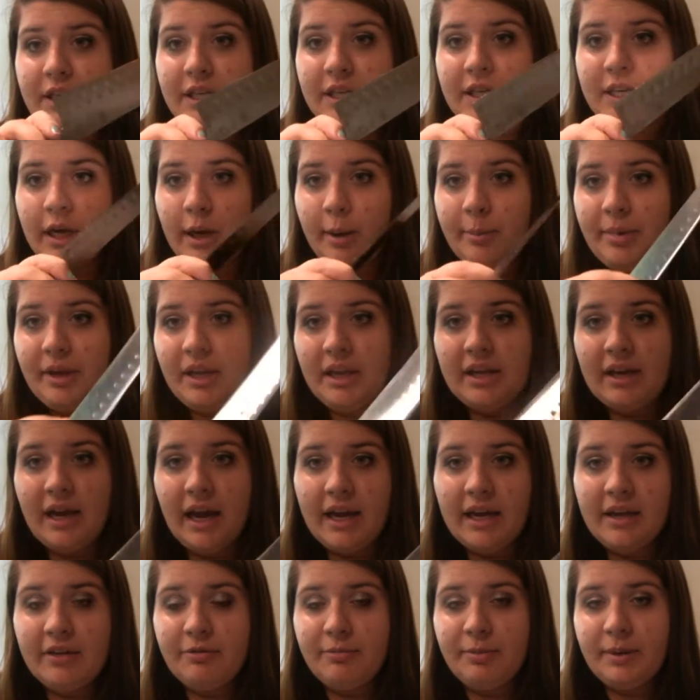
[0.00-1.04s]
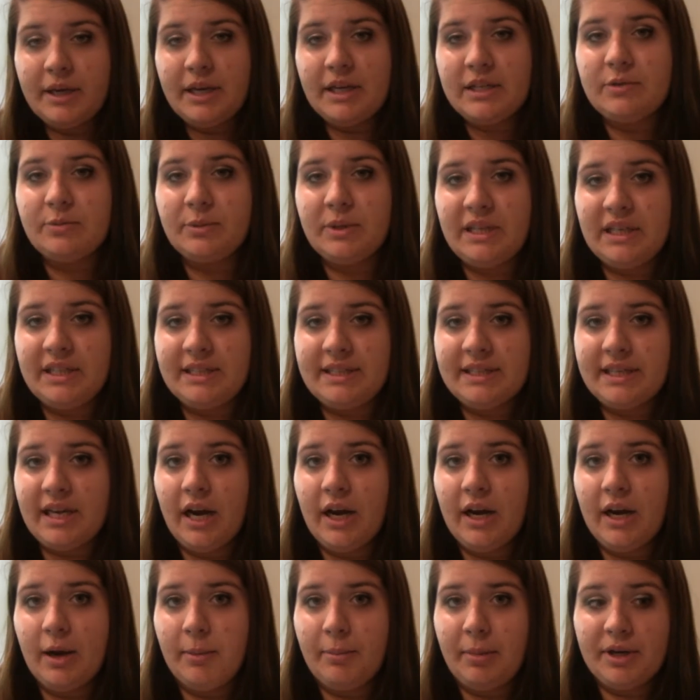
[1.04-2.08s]
need a big knife because we need to
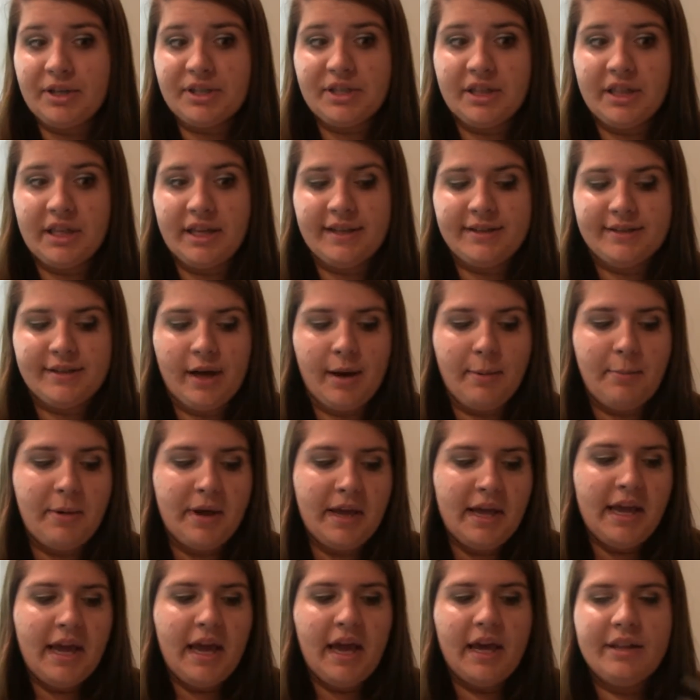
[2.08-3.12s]
cut a bunch of things up.